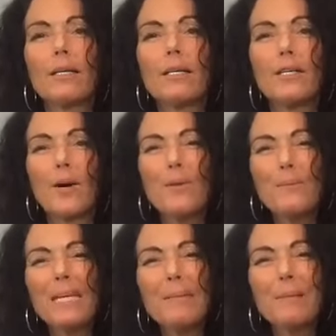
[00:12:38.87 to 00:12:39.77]
You know,
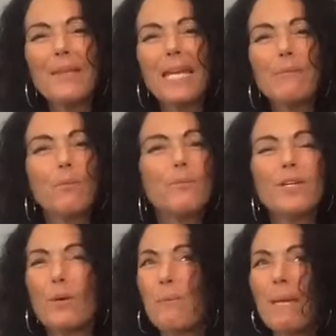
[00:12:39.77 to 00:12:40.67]
people that have, you
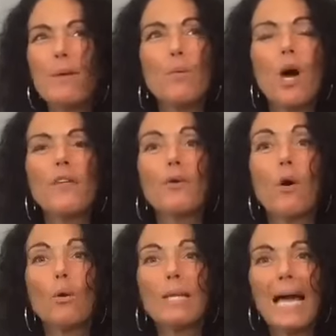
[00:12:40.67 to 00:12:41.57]
know, maybe walked their
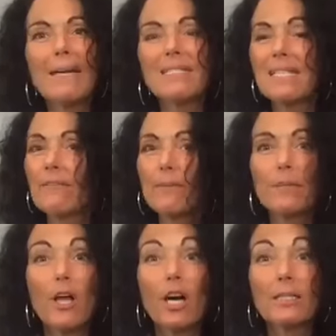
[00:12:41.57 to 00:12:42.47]
whole lives, never
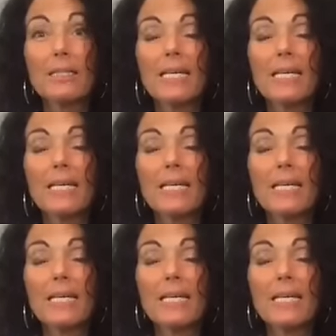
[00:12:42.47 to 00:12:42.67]
belonged,